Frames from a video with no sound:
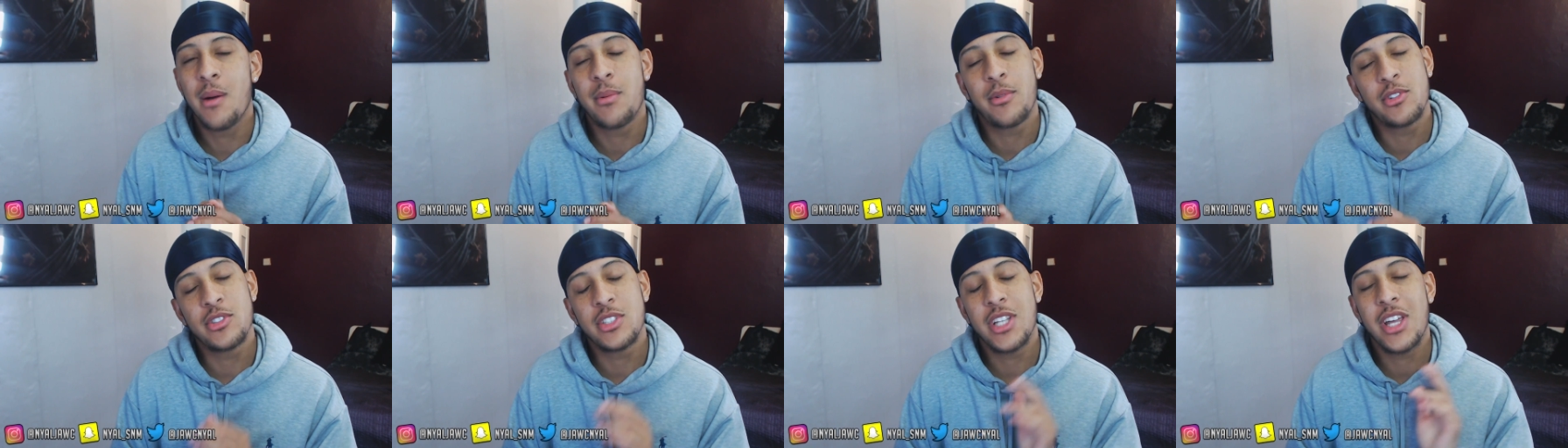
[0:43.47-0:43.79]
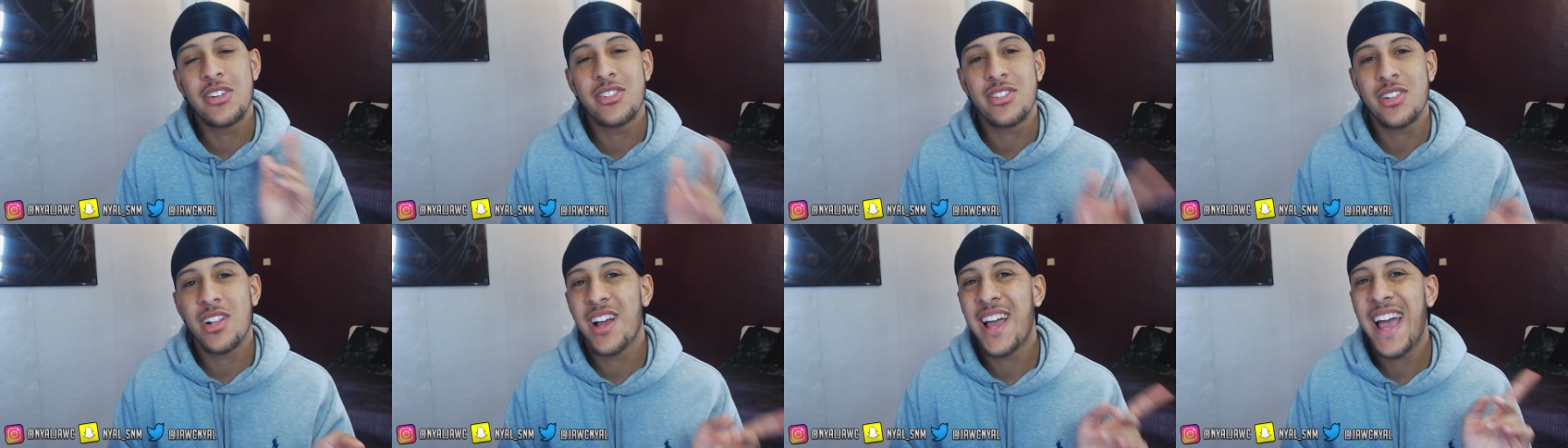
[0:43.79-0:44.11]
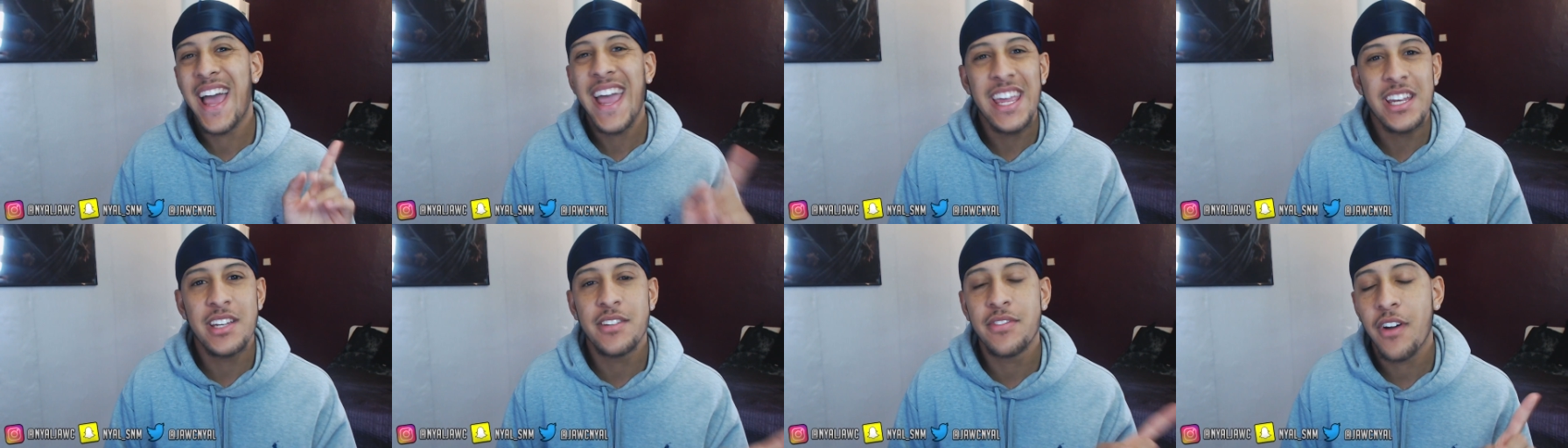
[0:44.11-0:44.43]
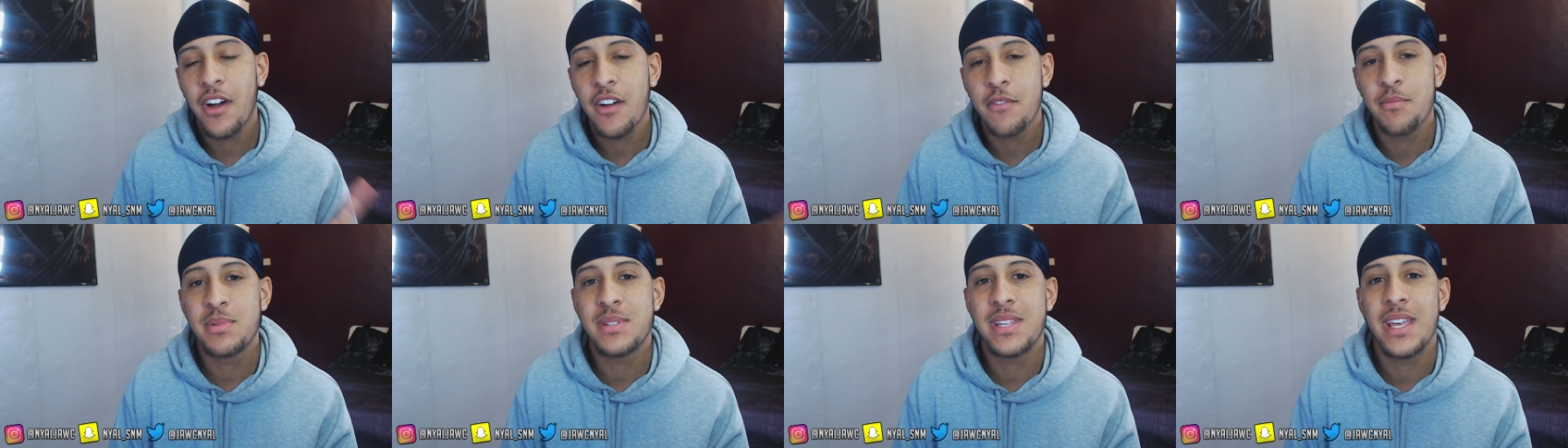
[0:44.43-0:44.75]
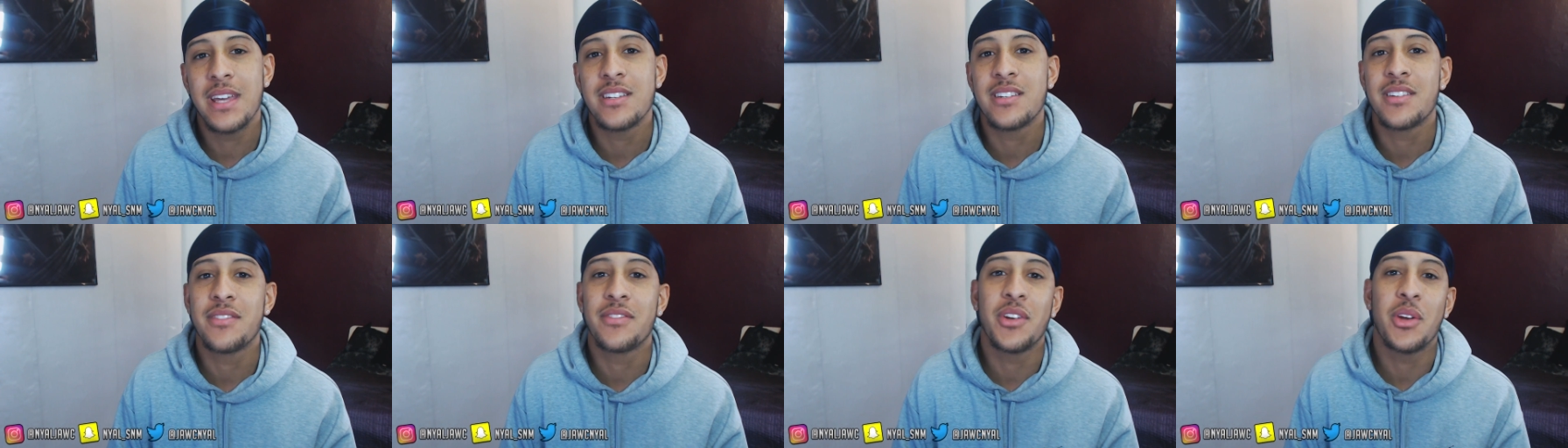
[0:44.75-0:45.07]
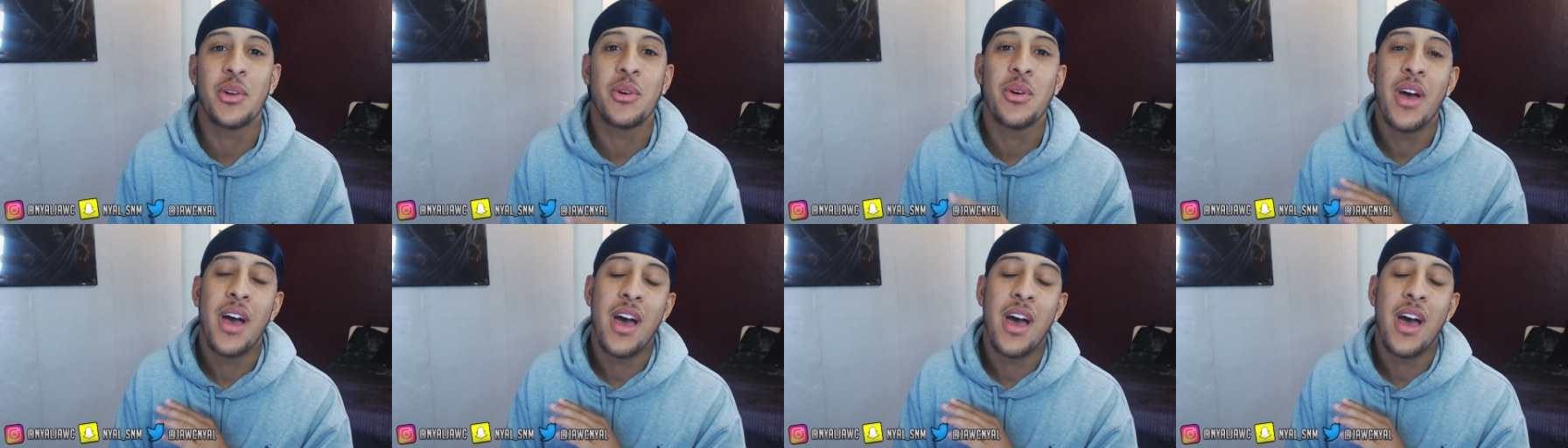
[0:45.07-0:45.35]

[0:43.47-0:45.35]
because there's like eighty-five percent of you